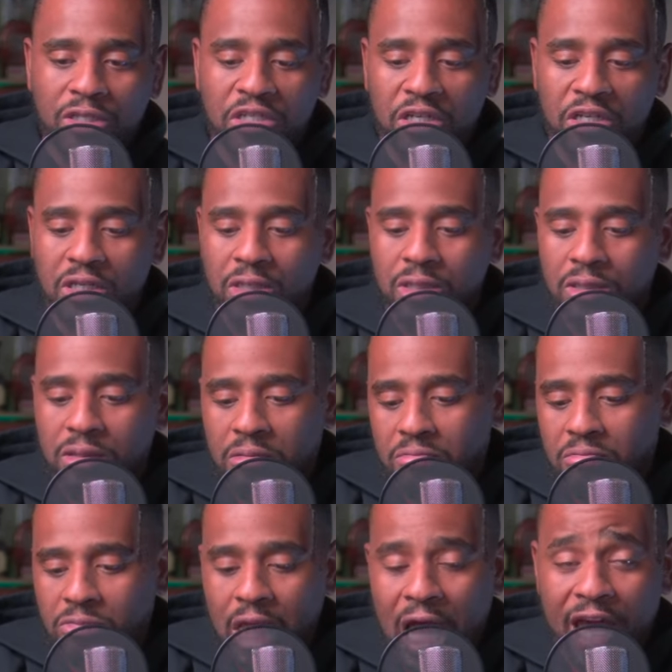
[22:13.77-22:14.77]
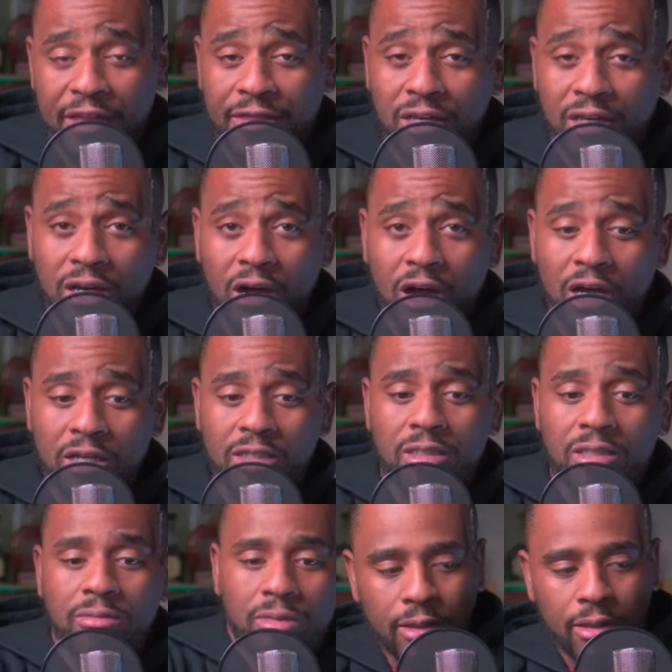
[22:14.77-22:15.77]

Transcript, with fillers: just I think awesome.